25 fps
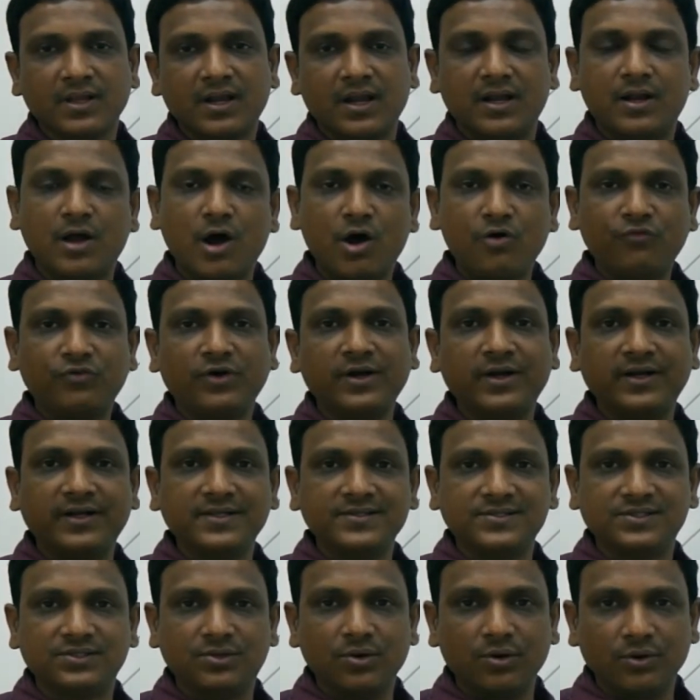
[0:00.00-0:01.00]
And how far it
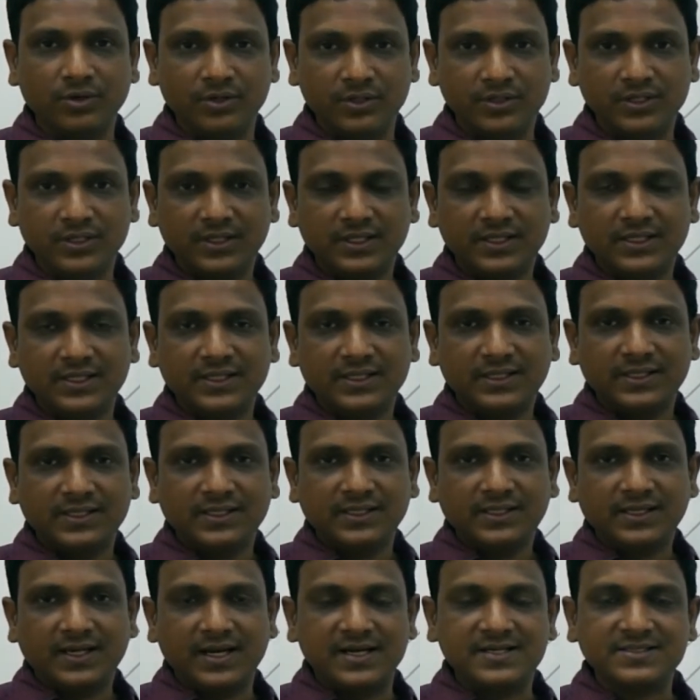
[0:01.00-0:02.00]
is good.
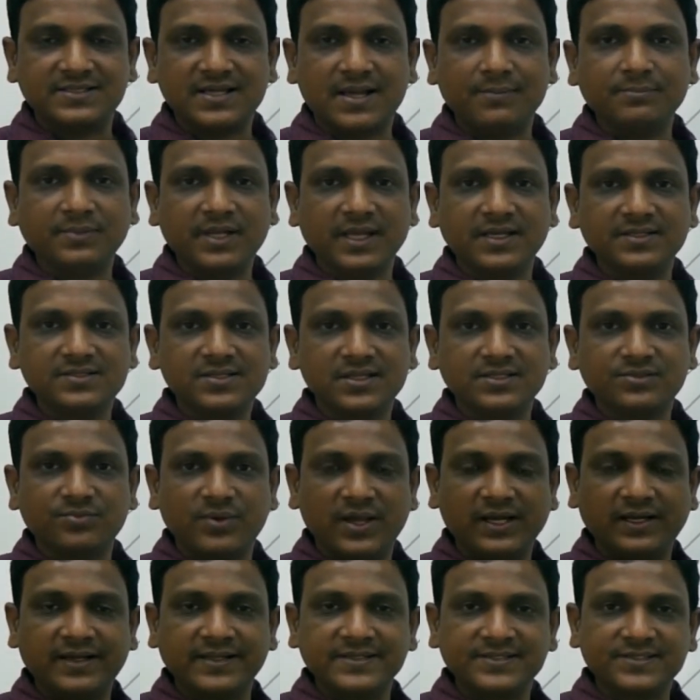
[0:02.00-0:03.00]
In some cases,
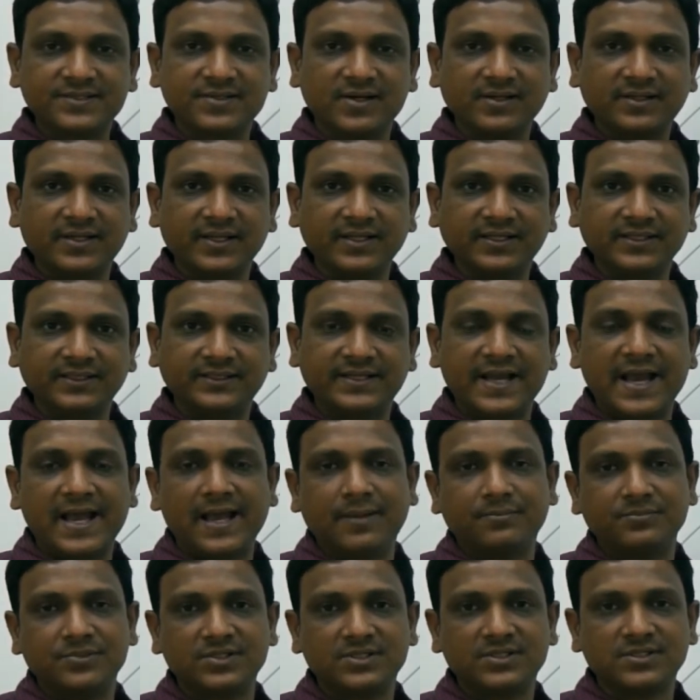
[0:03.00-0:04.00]
while constructing the
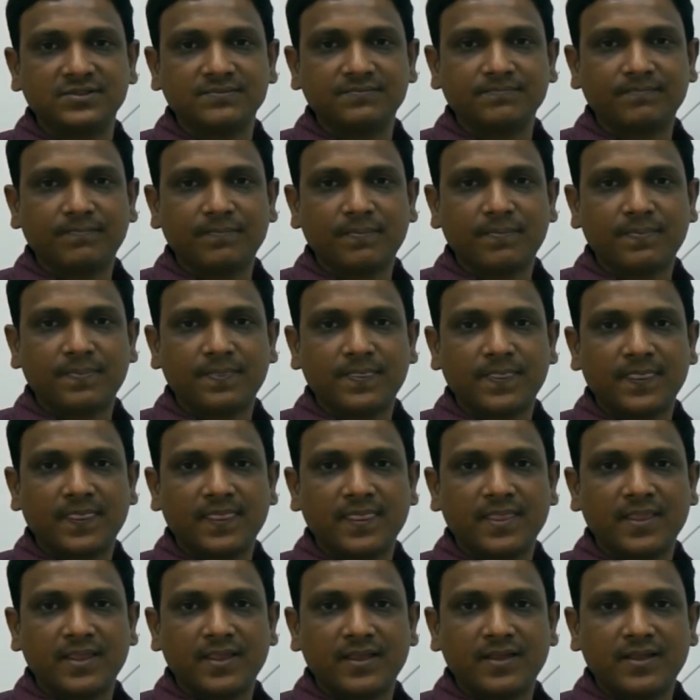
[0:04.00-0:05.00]
dams
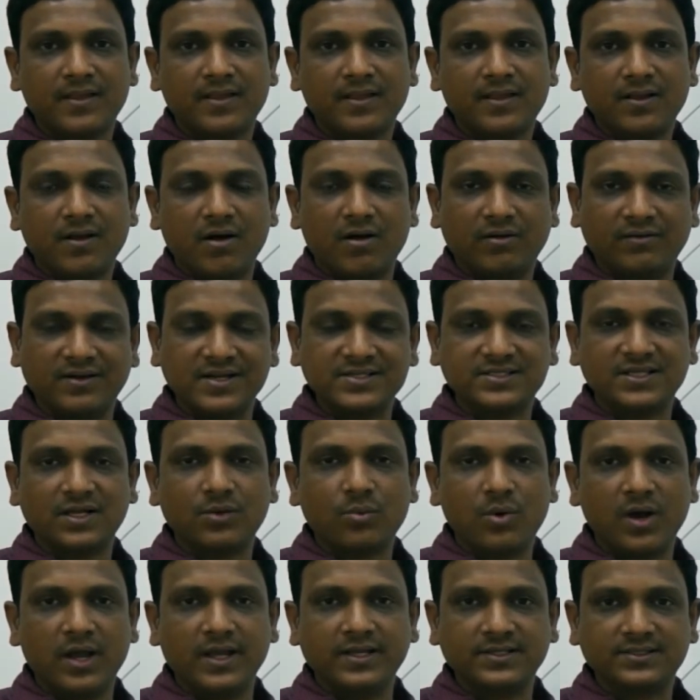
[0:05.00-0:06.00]
or
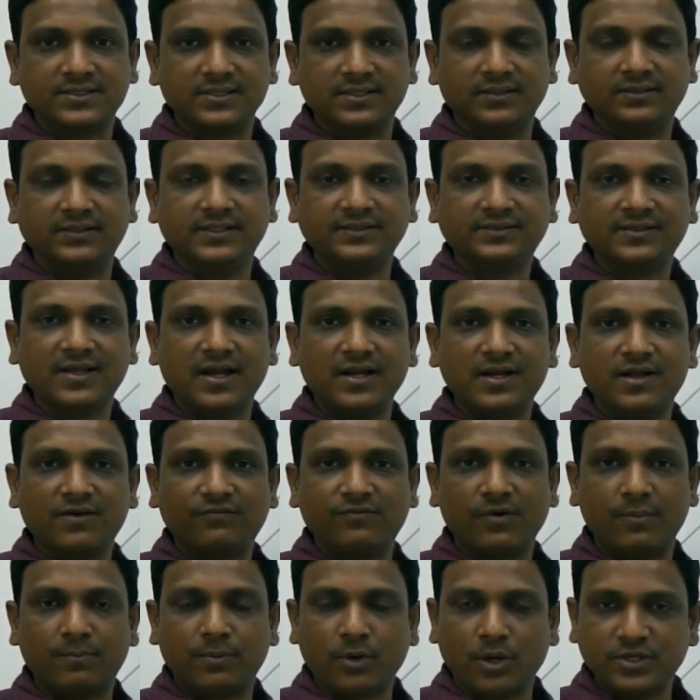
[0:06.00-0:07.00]
reservoirs, these kind
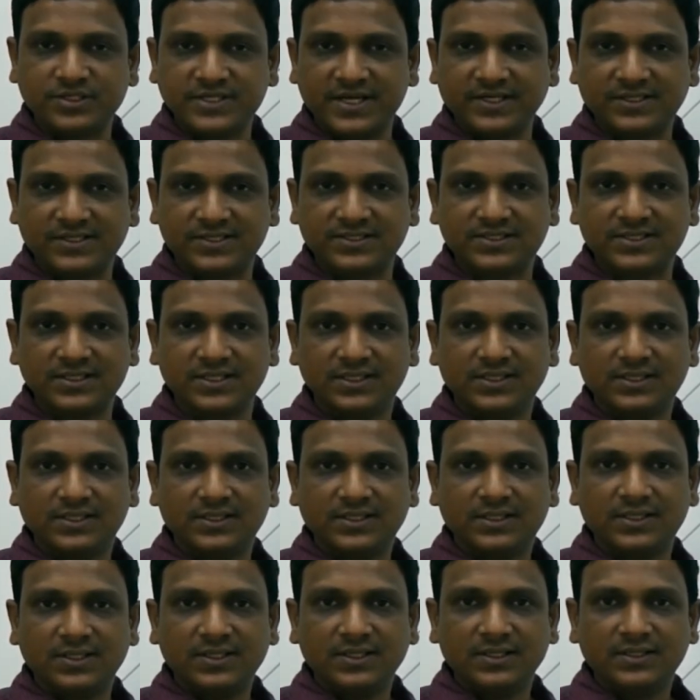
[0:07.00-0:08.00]
of uh, projects,
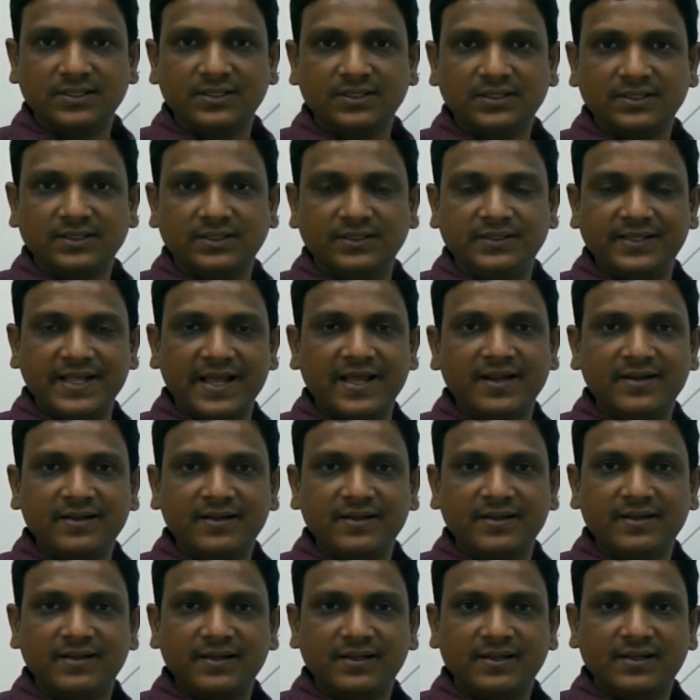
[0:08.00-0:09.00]

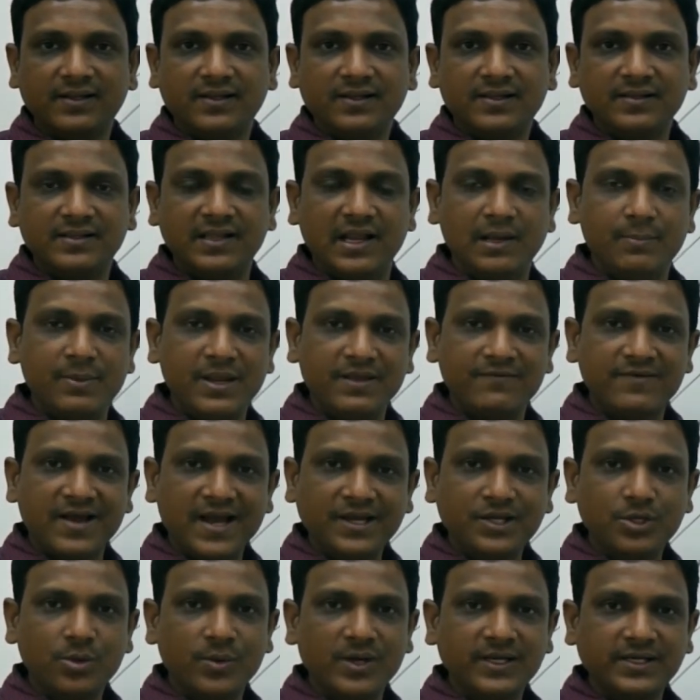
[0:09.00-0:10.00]
then they will be
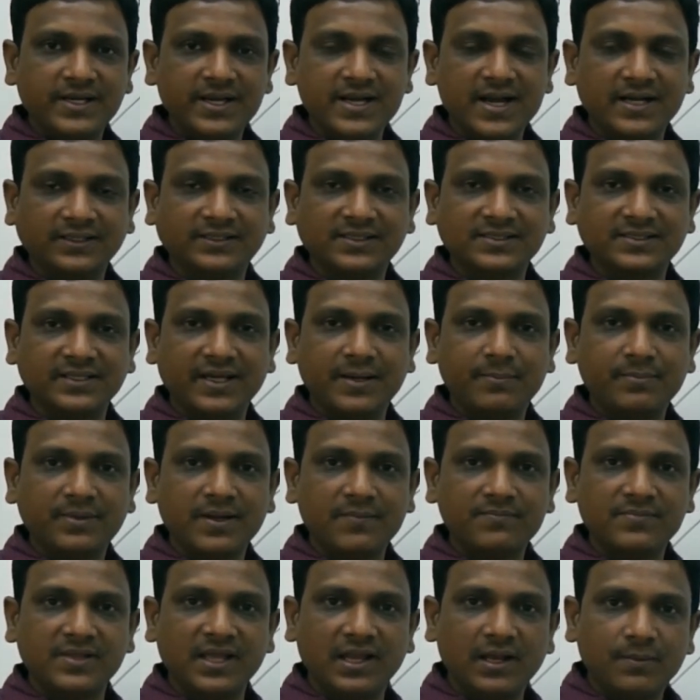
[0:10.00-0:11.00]
evacuating, at the same
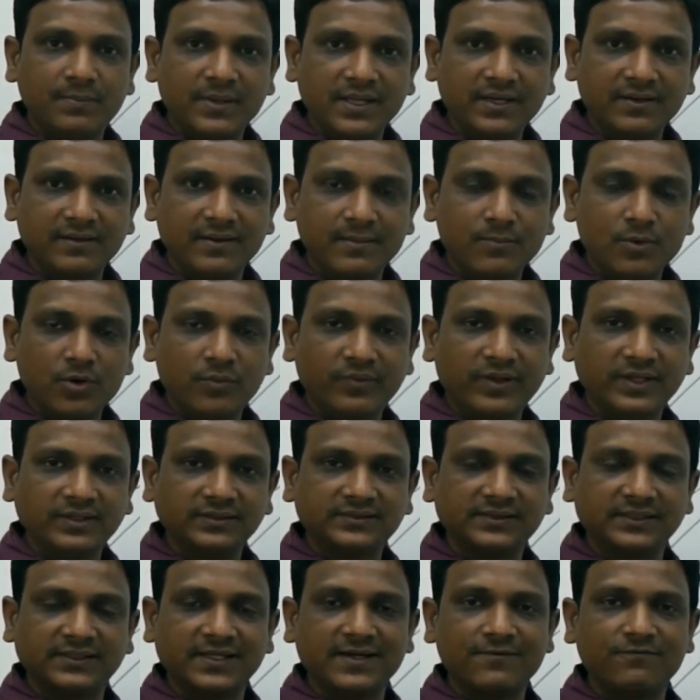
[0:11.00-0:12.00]
time they will be
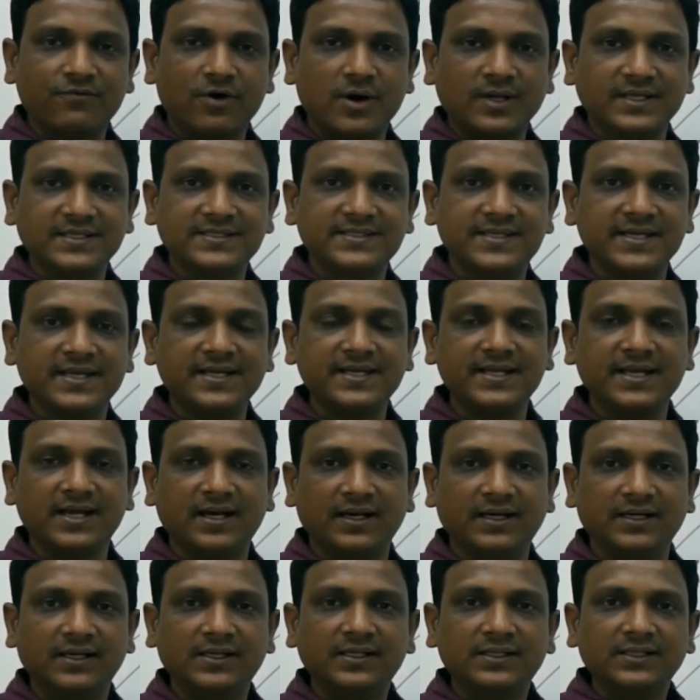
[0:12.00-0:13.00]
removing certain forest
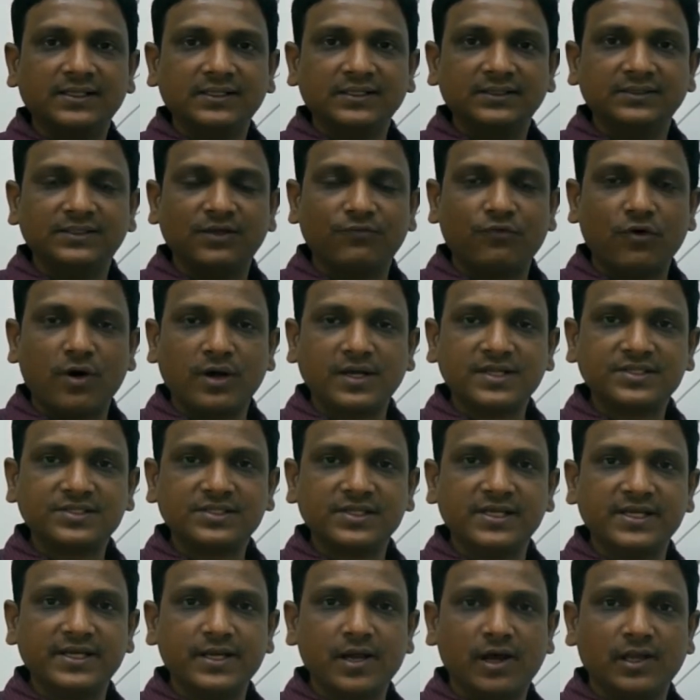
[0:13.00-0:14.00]
area. The
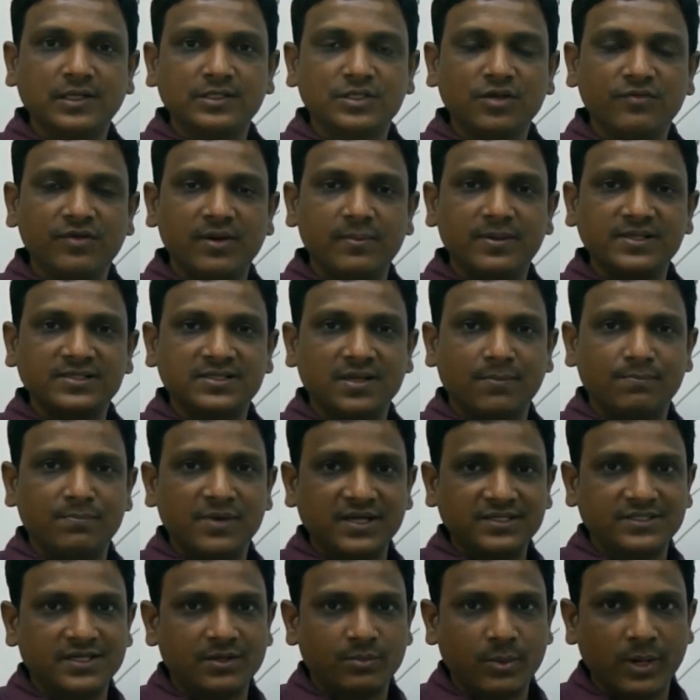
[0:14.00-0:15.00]
forest area also will be
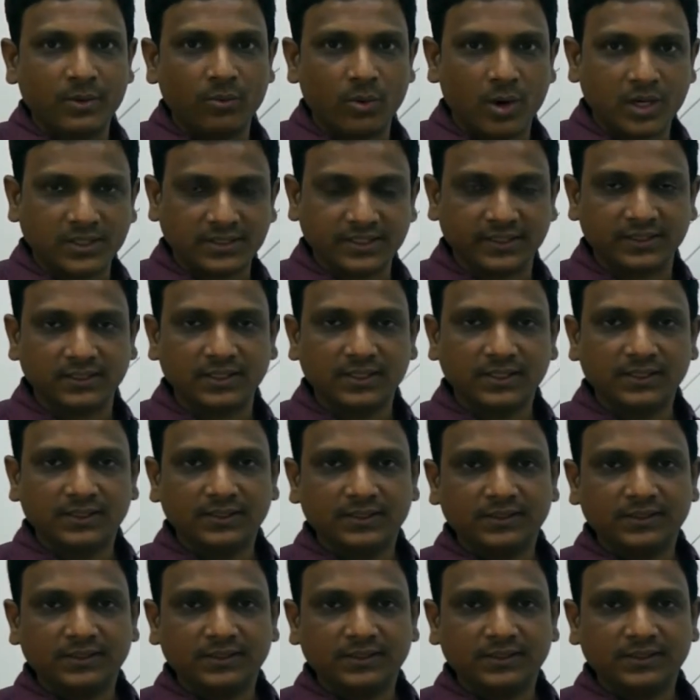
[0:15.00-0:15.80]
submerged by water.